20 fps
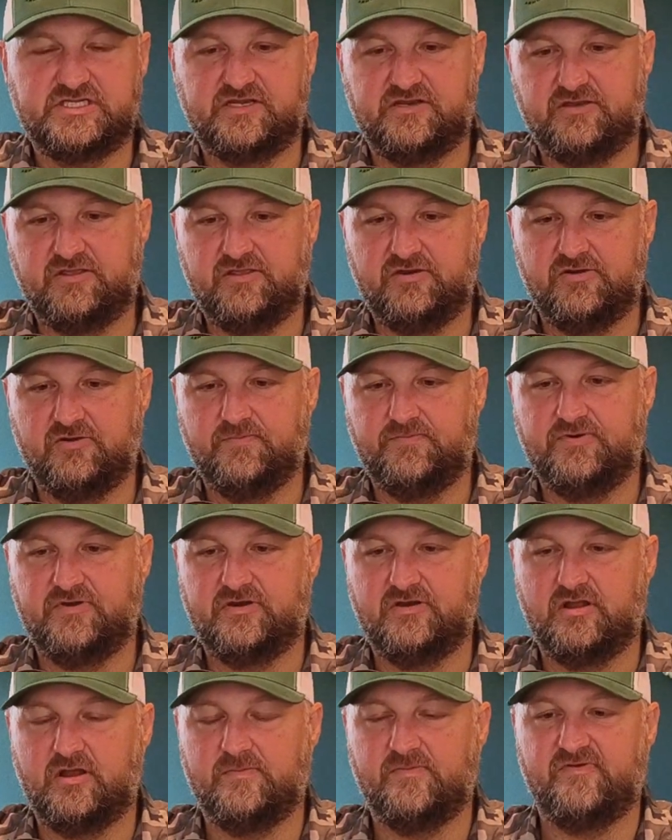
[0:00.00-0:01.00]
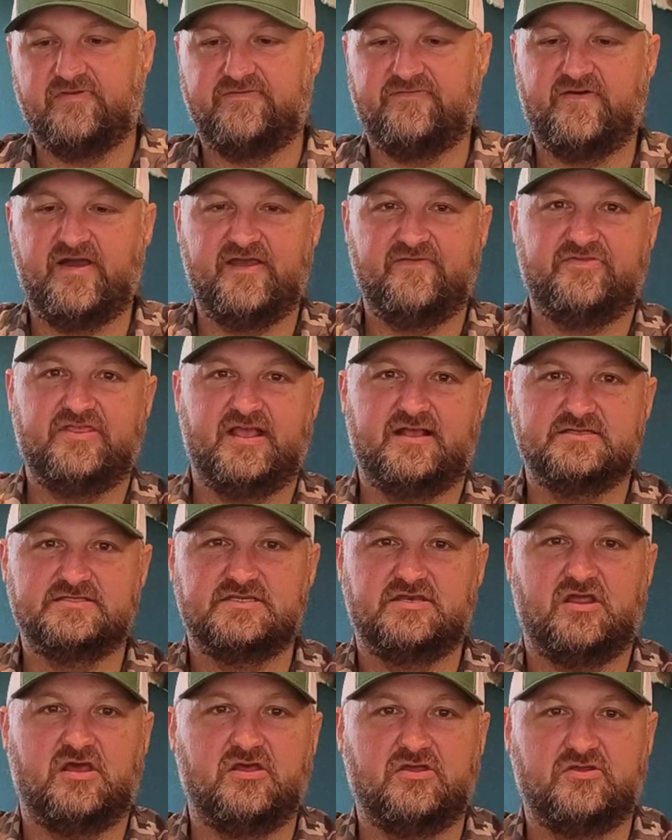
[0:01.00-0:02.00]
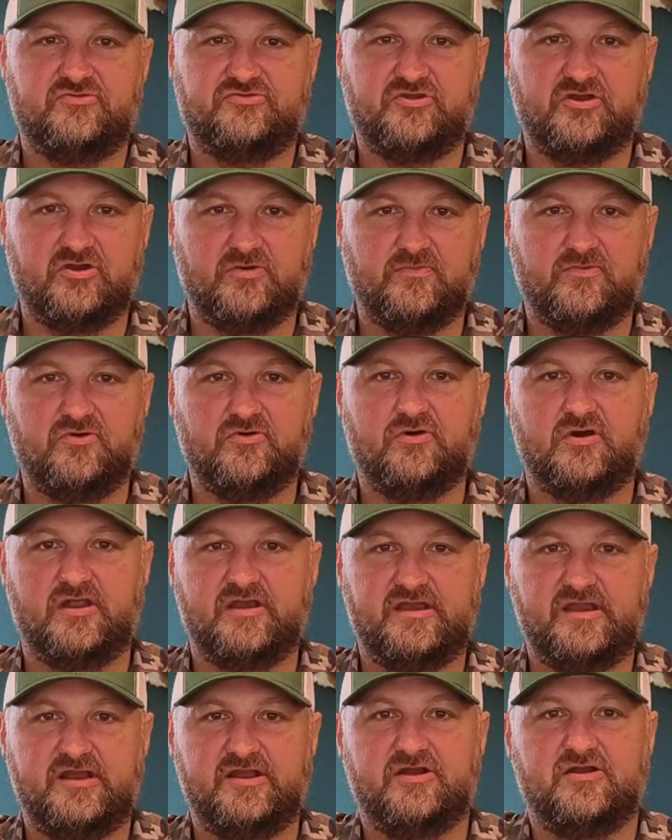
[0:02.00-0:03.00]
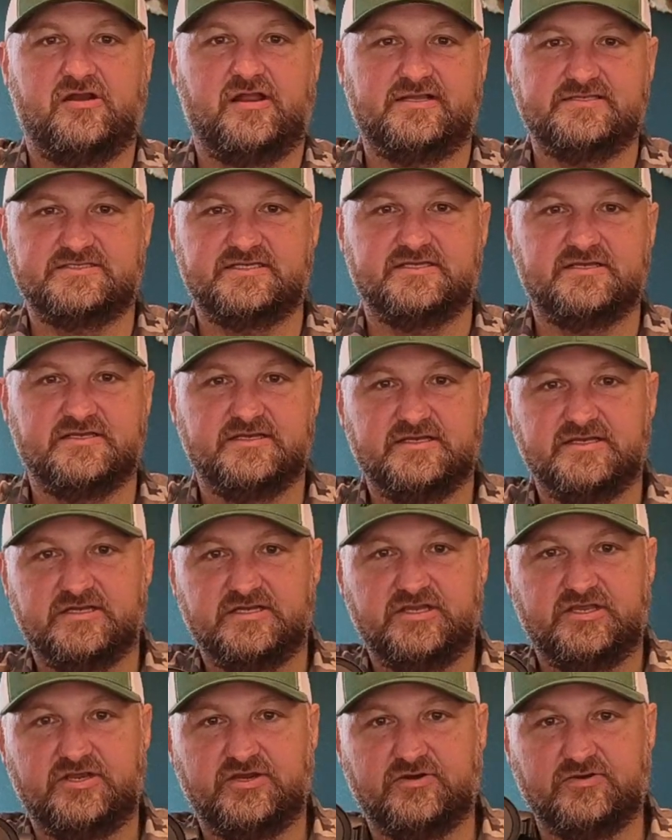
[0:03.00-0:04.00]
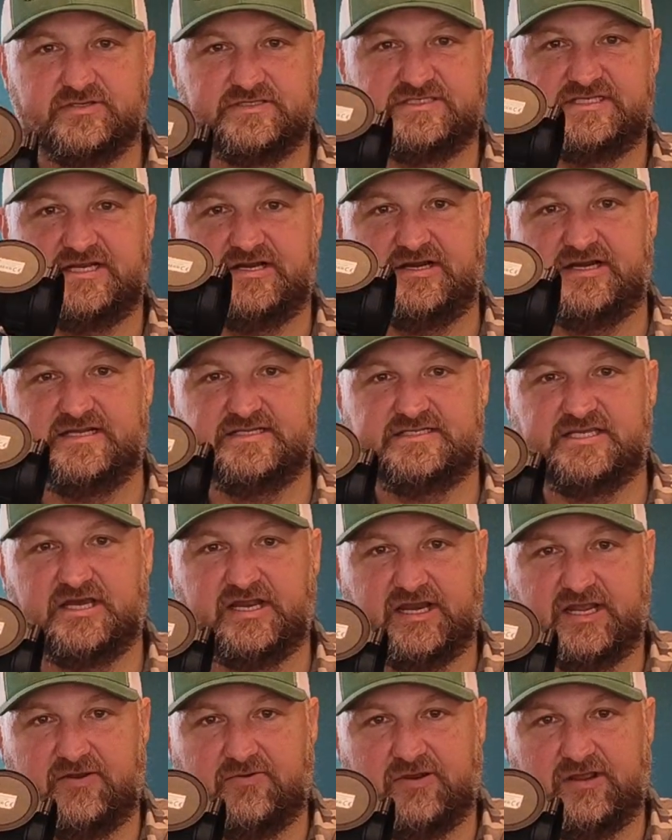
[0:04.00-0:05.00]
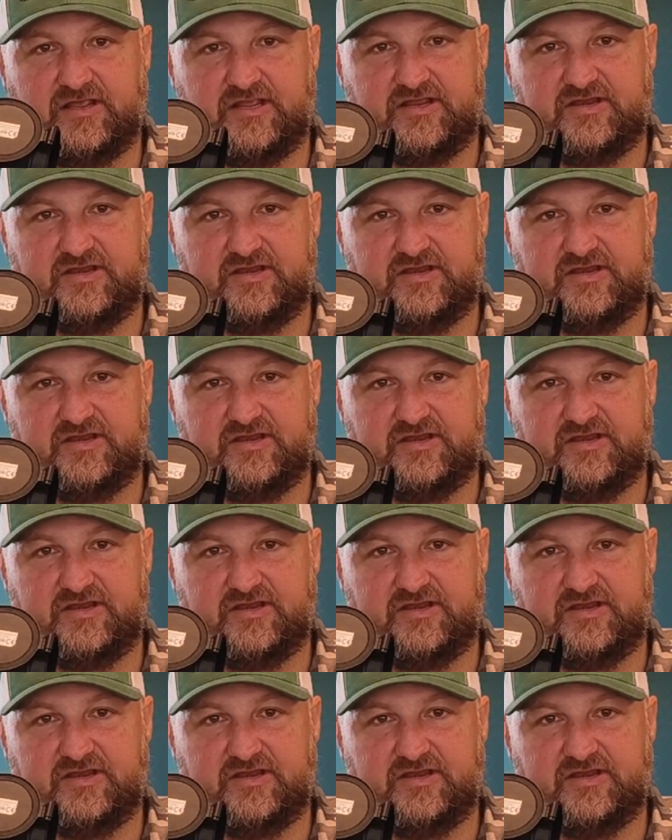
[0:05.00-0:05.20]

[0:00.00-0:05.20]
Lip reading: You know, you don't put an almost $5,000 thermal on here as a, you know, a serious hunting rig.